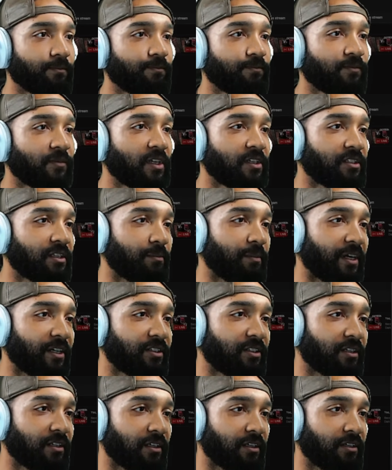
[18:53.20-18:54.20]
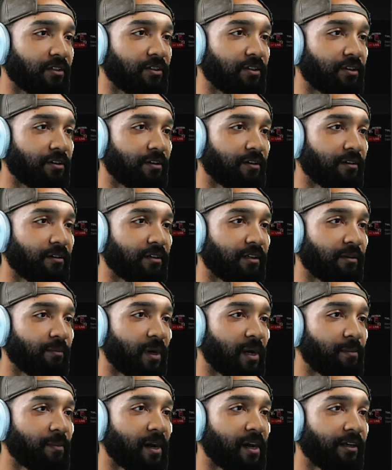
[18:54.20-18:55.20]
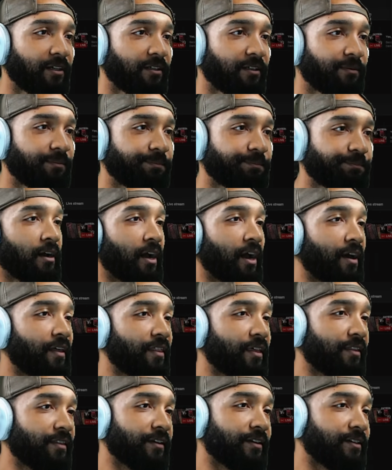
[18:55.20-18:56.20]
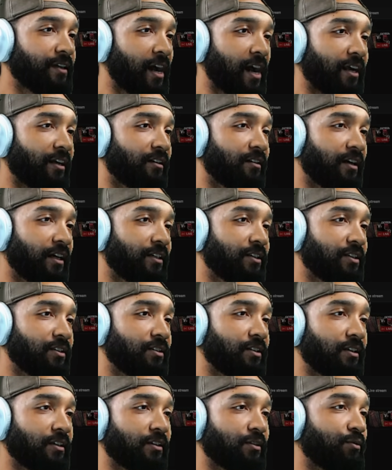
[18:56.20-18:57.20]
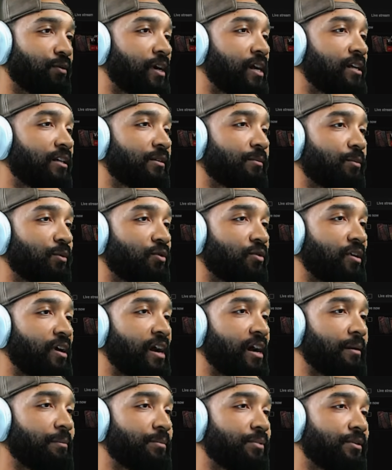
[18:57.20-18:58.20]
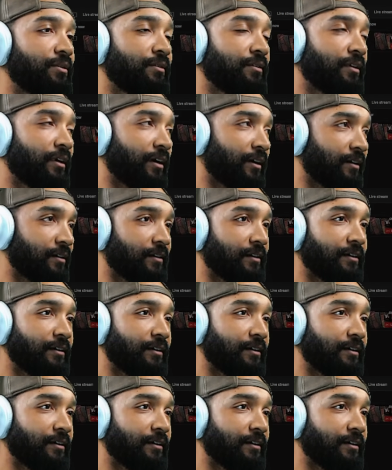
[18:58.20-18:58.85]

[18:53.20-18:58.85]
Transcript: because it makes it easier in my mind. And then the title, I just think of random crap like